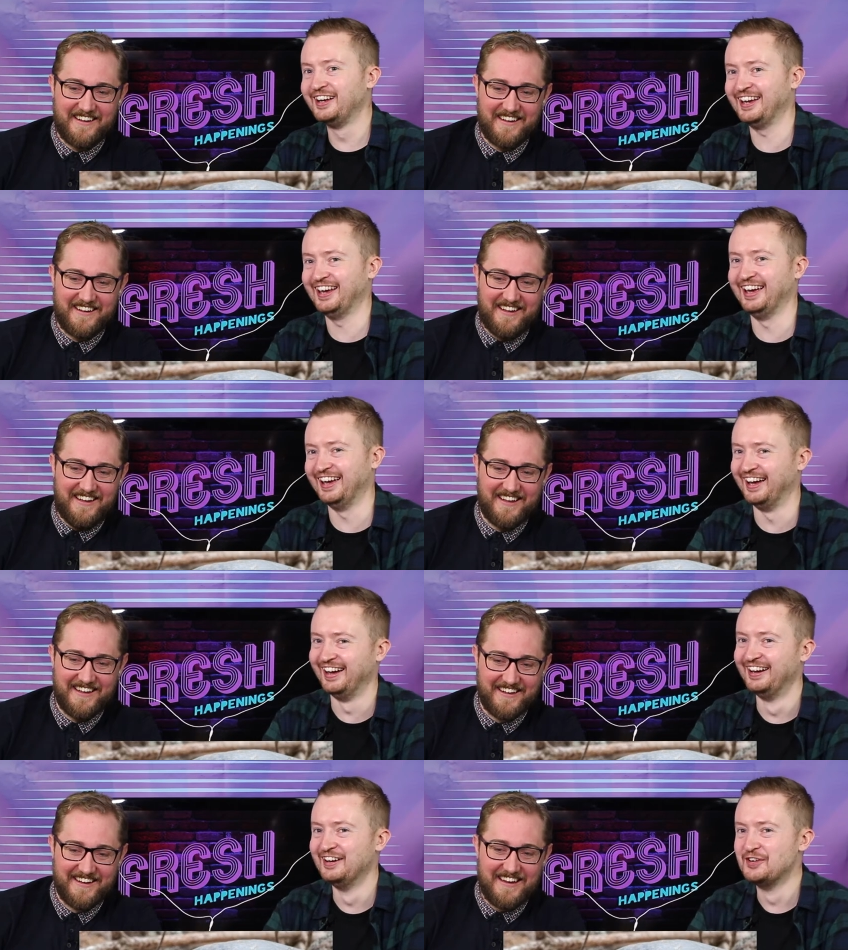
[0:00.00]

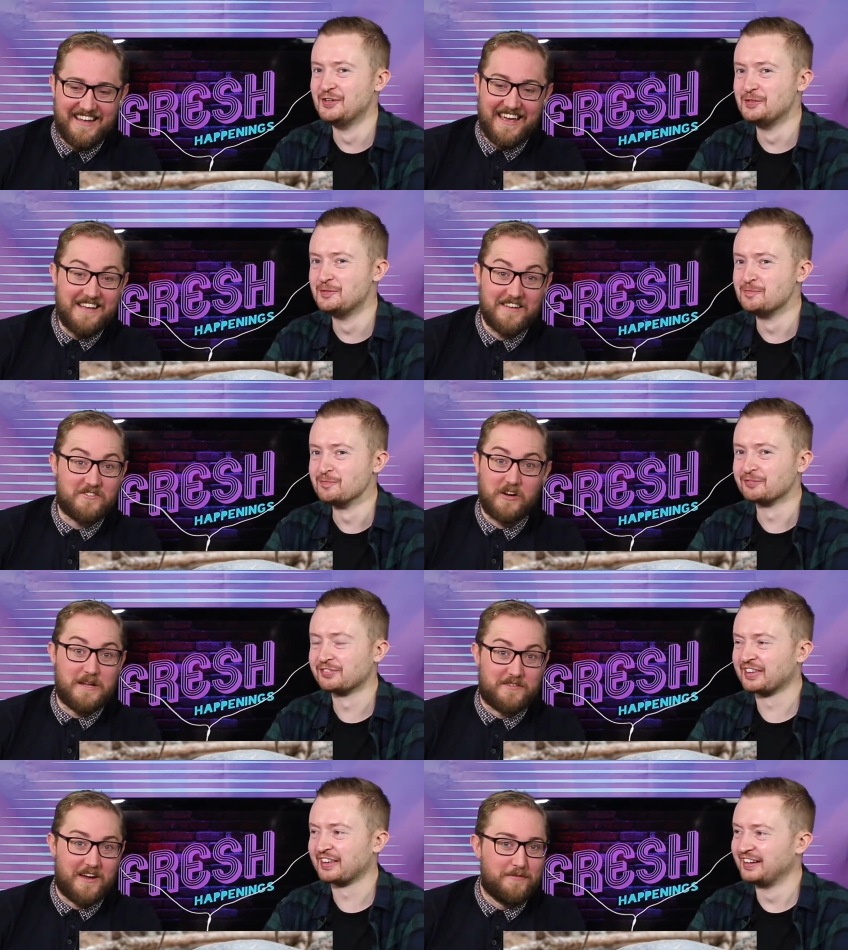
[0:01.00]
Speaker 1: He's enjoying
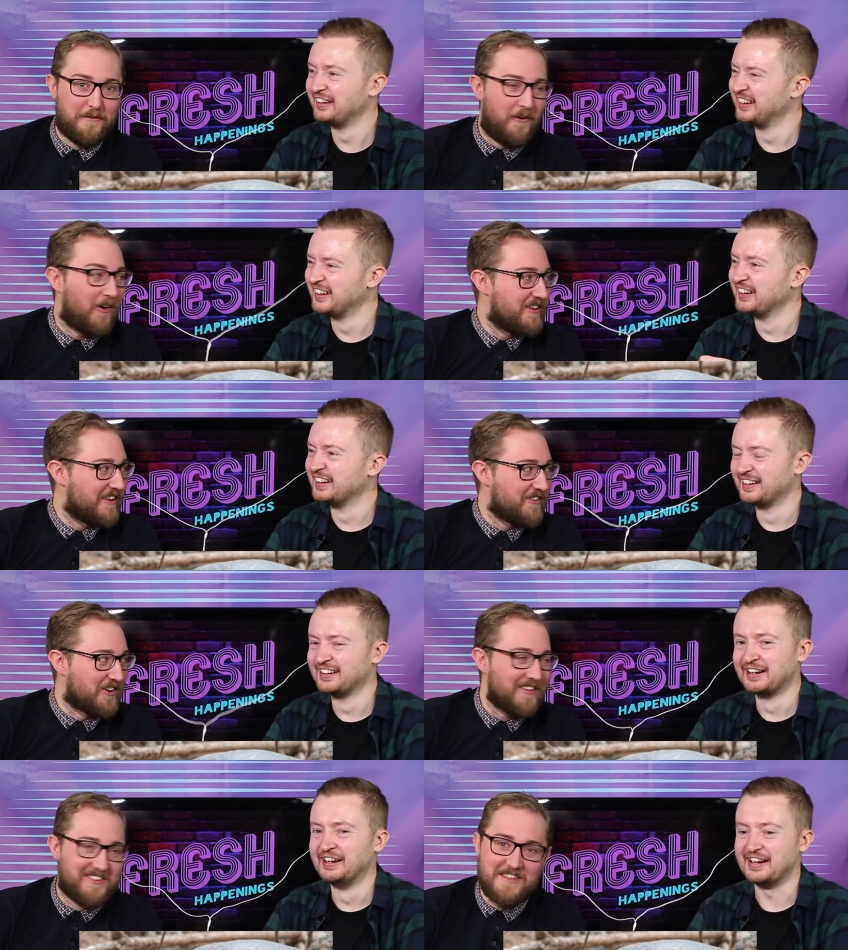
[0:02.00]
himself before he's even
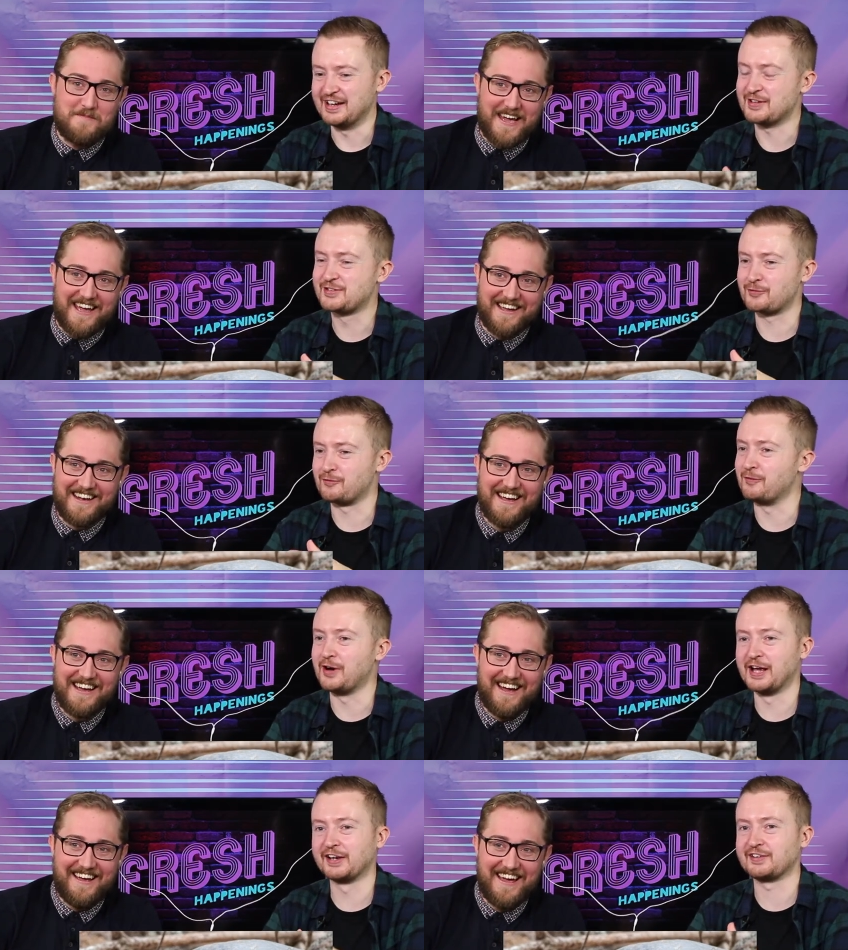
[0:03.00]
got to the meeting. It's
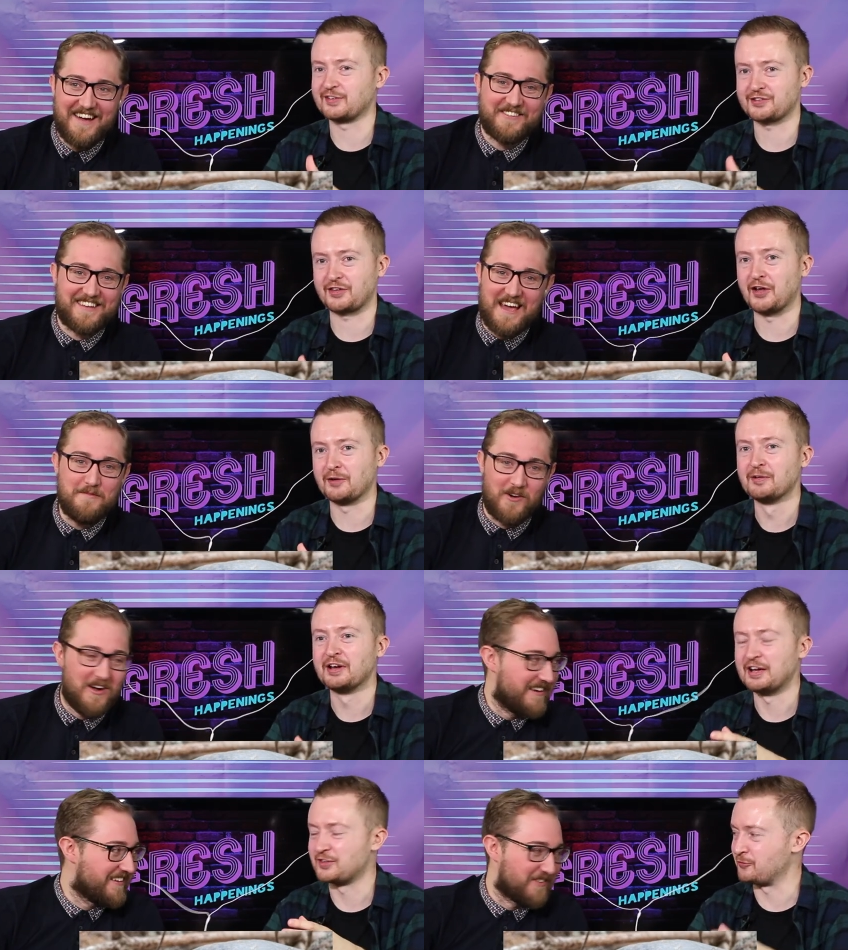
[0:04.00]
really
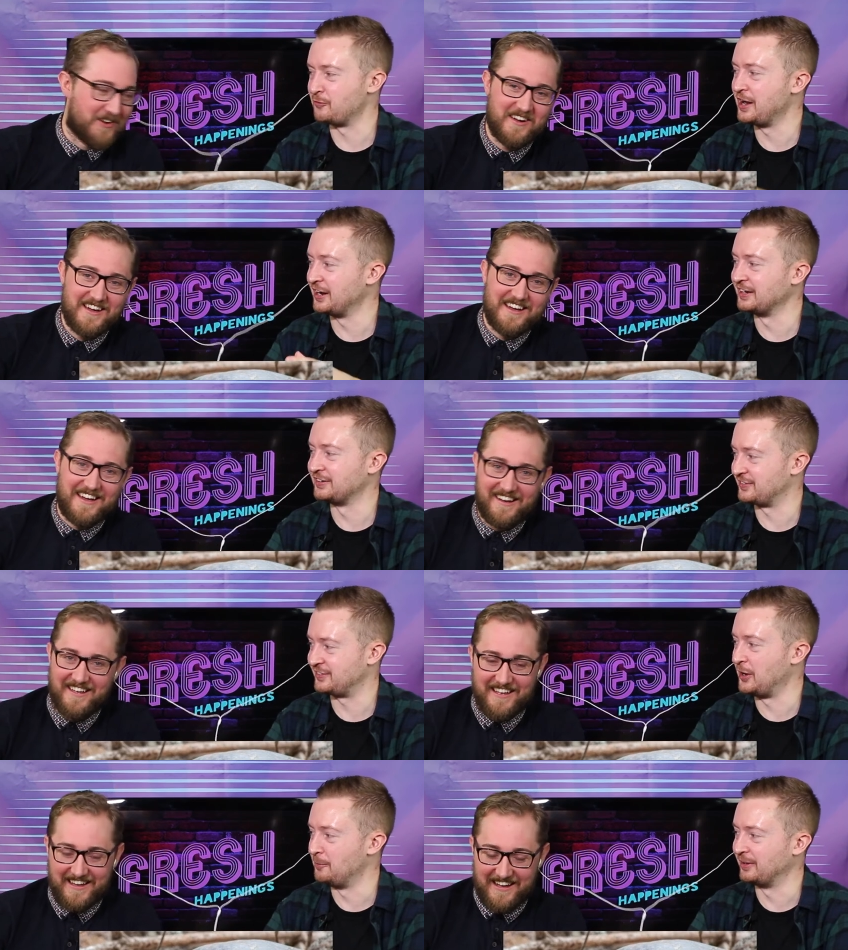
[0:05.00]
disturbing. it's really a...
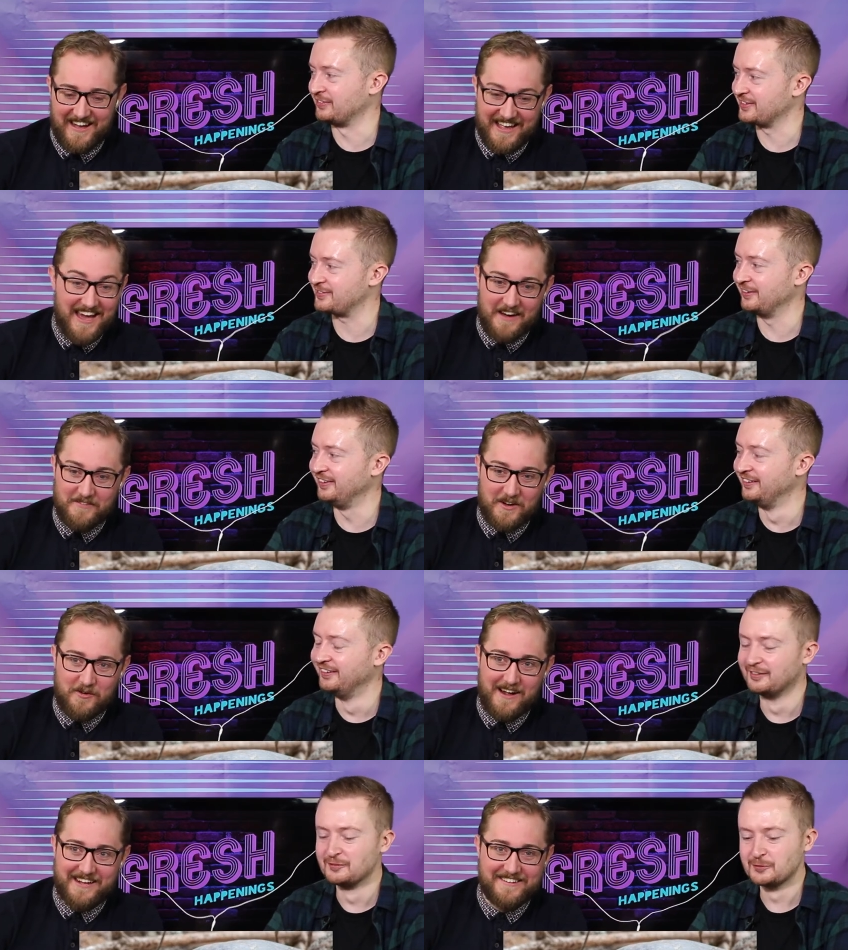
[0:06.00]
Speaker 2: disturbing. Again,
Speaker 1: having a
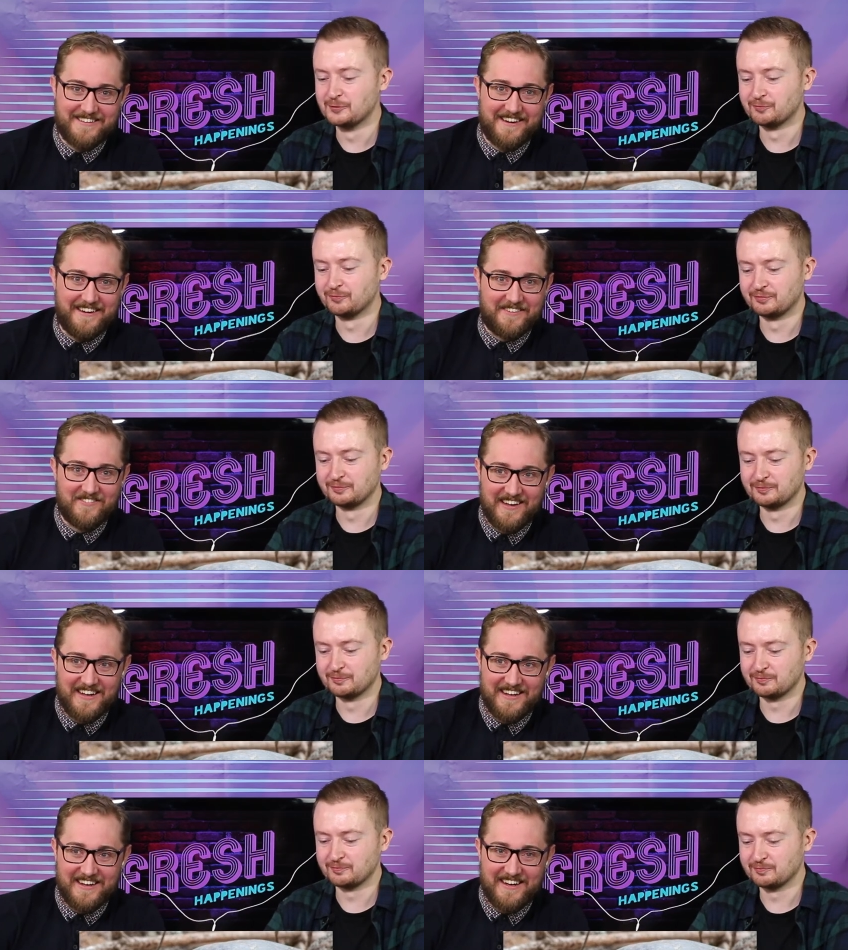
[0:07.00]
cracking time.
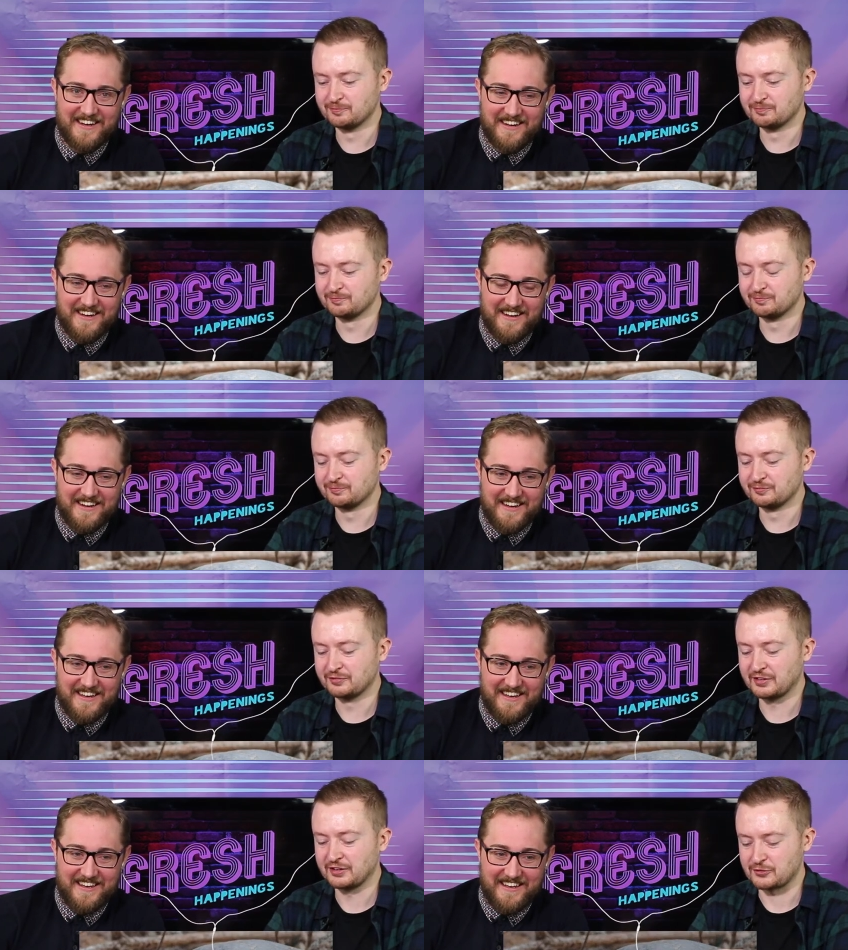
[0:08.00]
It's
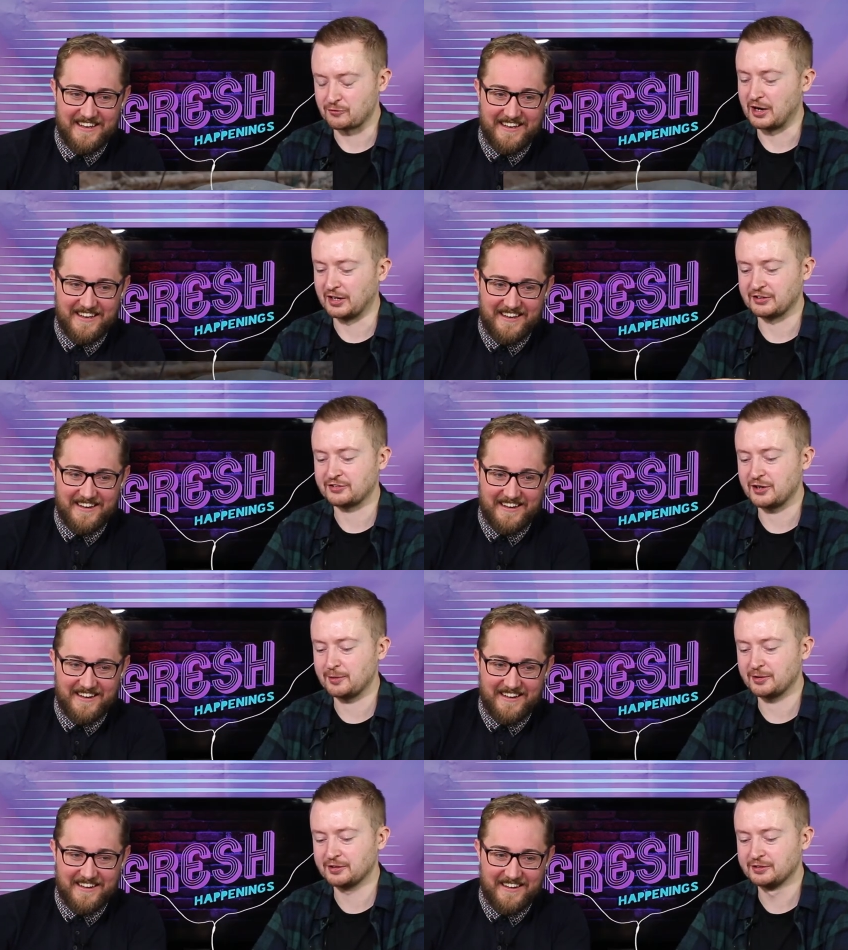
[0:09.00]
Speaker 2: really
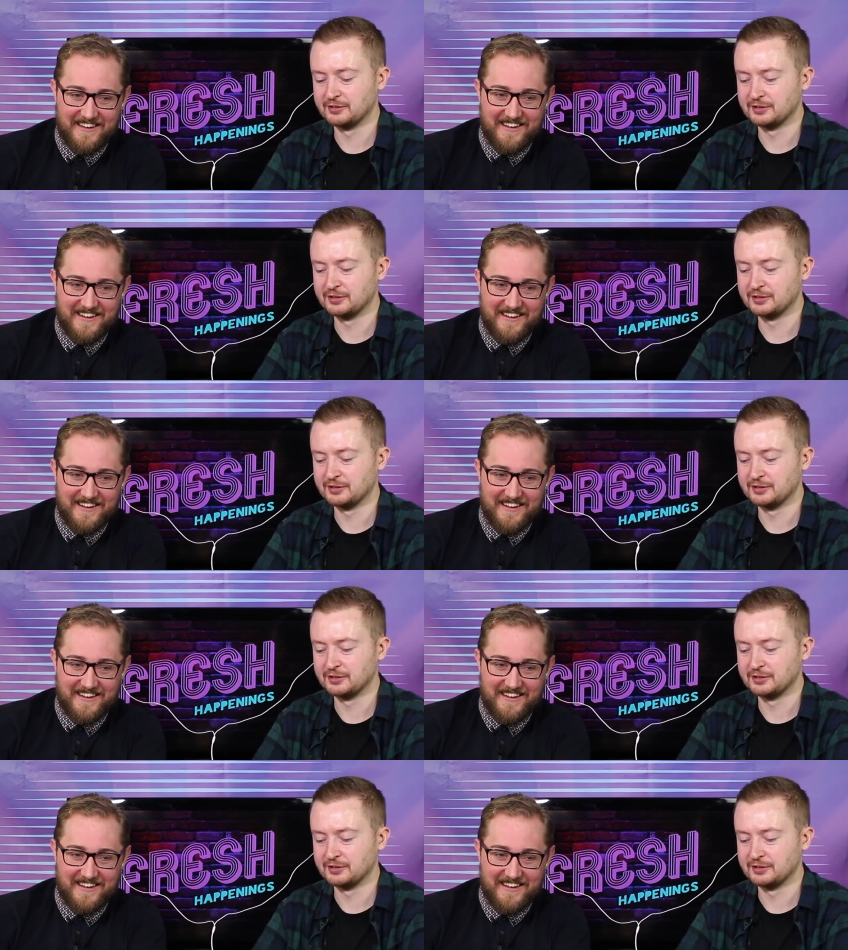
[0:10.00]
disturbing.